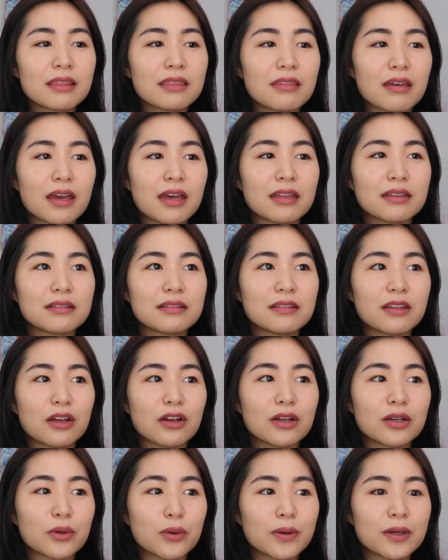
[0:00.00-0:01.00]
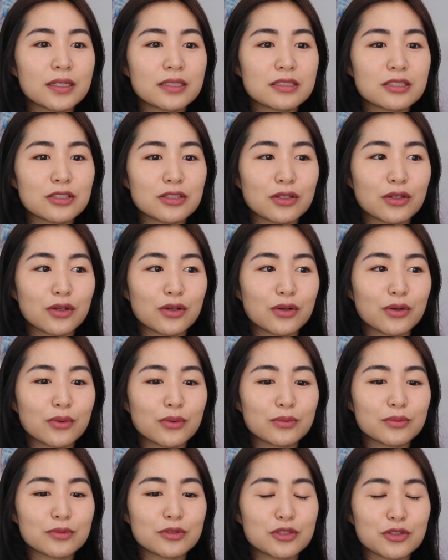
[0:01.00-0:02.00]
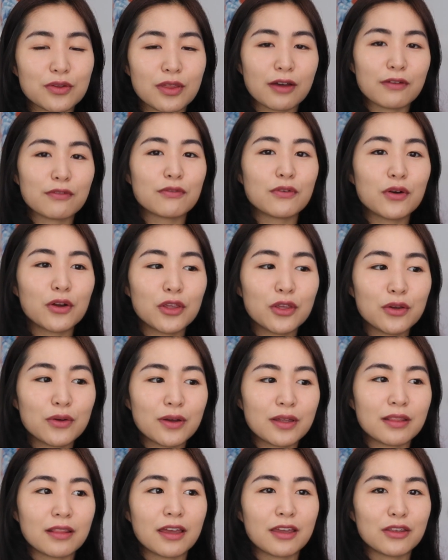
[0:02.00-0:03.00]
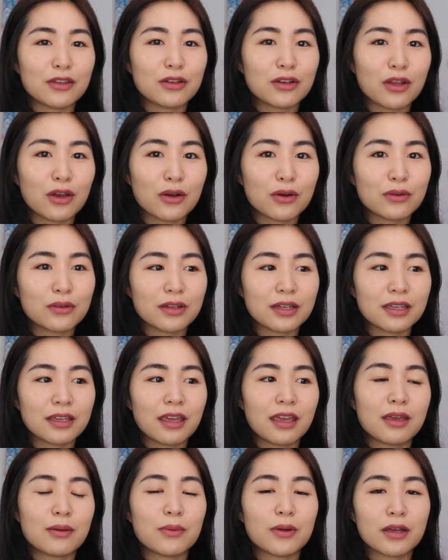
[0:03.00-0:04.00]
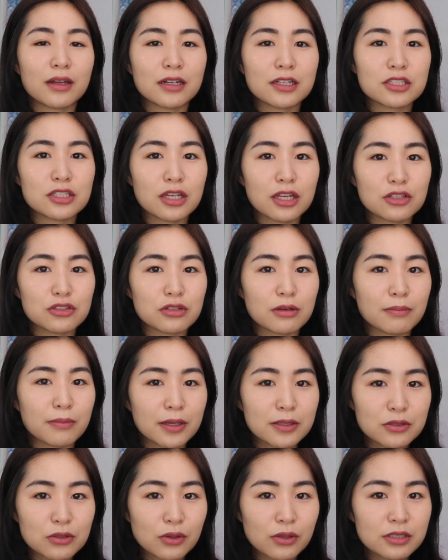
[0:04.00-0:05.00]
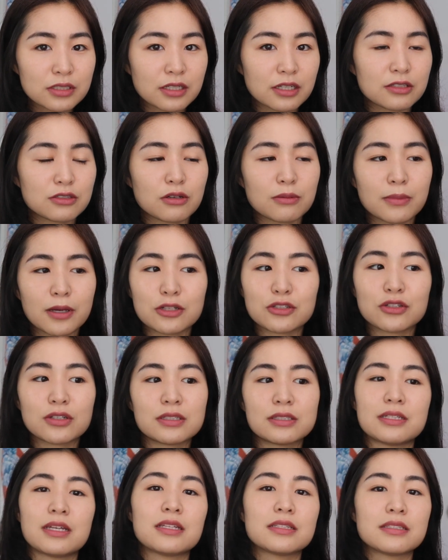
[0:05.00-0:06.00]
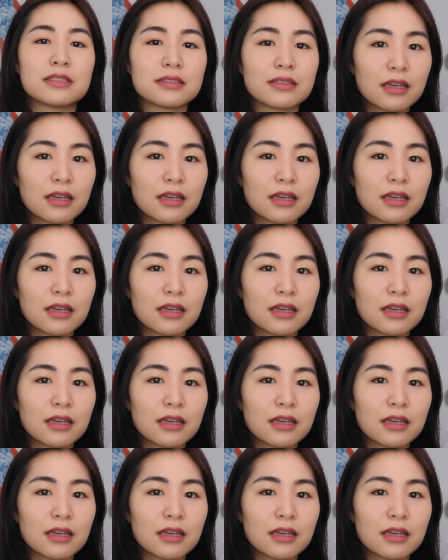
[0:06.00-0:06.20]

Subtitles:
then they're going to do that for you and let you know, like, hey, we're gonna change your mentors because your mentor says